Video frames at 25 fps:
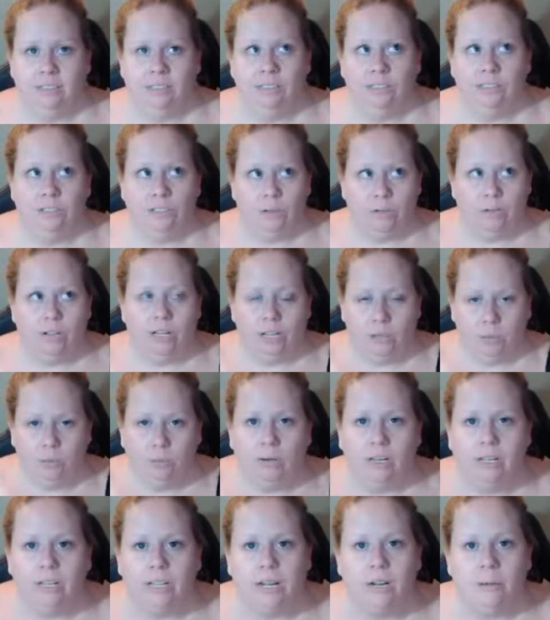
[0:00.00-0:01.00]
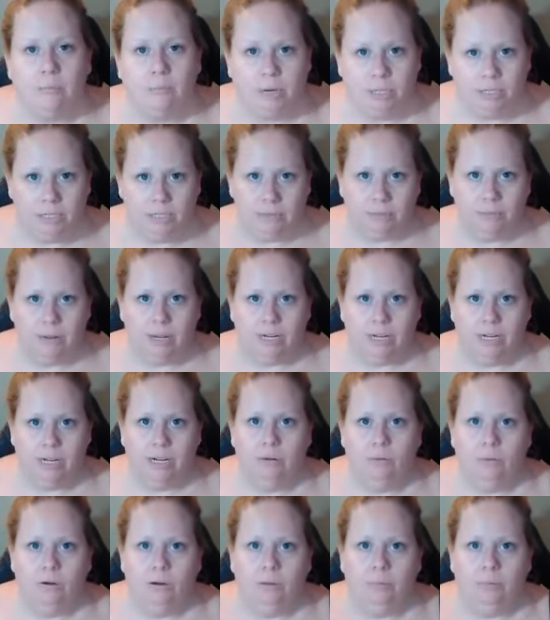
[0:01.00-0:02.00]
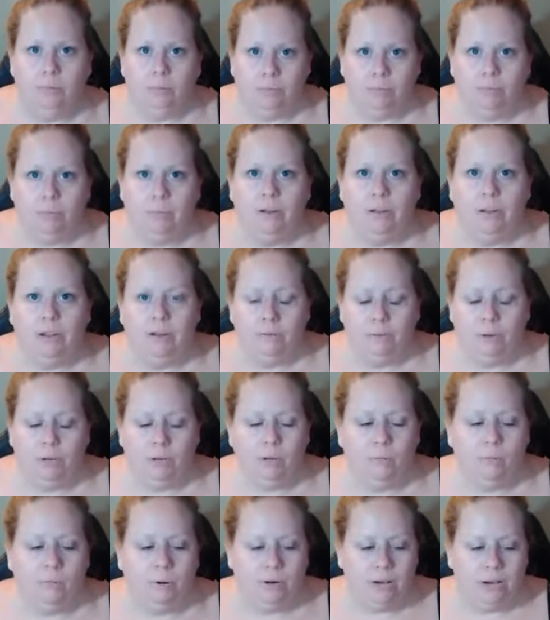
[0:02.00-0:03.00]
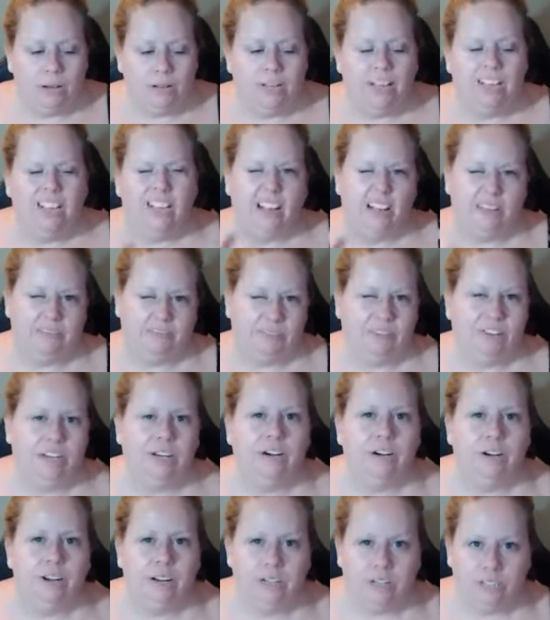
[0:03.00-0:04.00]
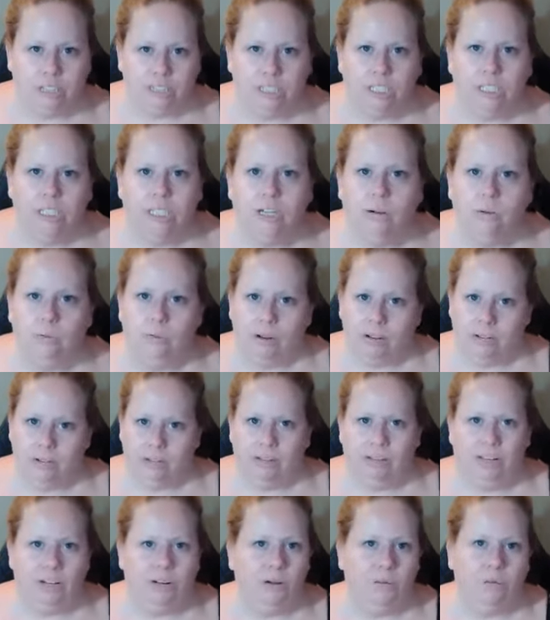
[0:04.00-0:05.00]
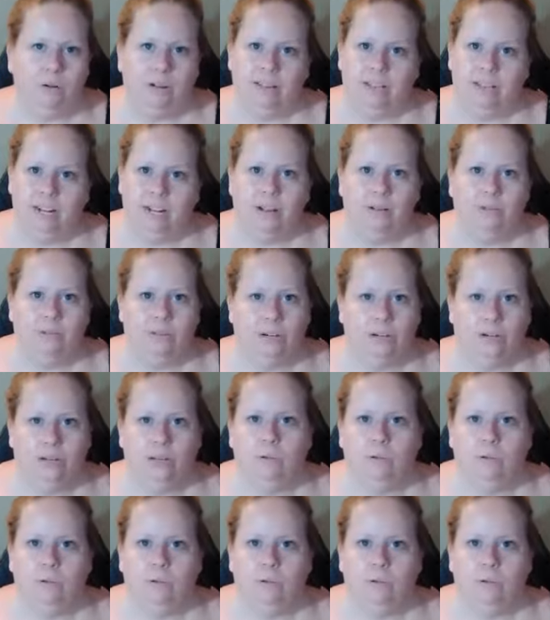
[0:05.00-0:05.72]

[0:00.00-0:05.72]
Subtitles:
so that you will get that abundance back. You don't want to, when you put out like that fear energy, you don't want that out there.